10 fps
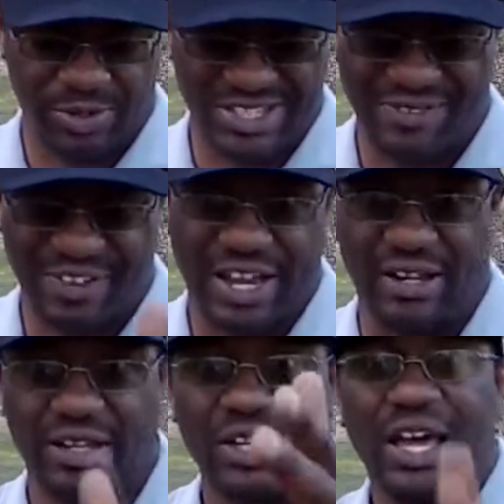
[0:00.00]
because I've
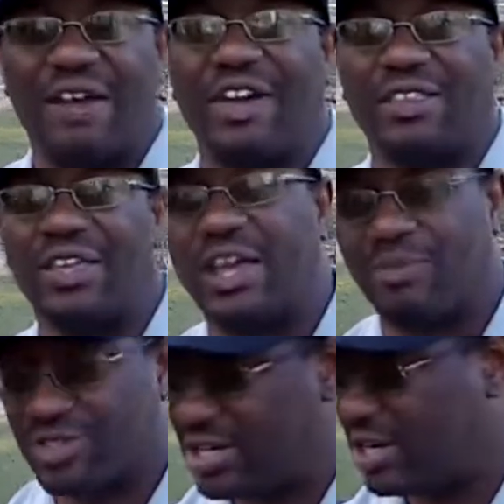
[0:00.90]
got the
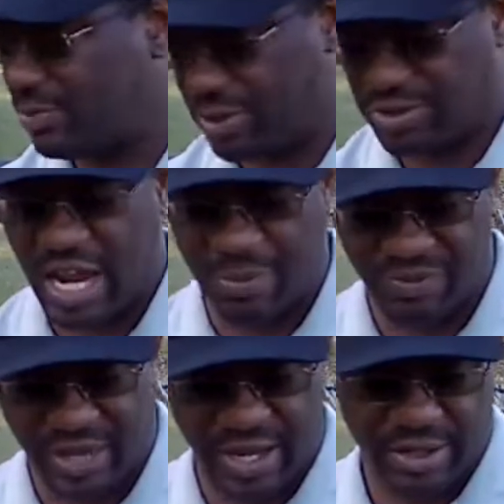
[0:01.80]
camera set up on top of
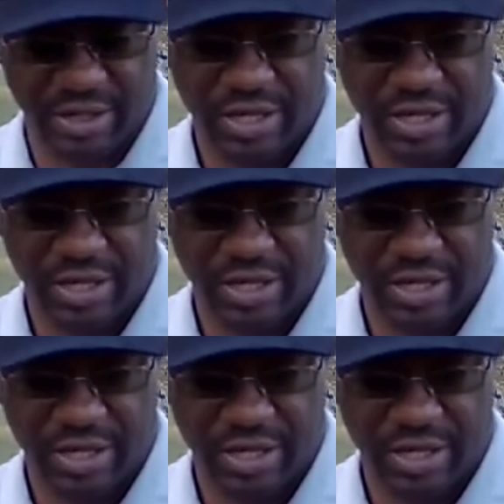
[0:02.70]
that.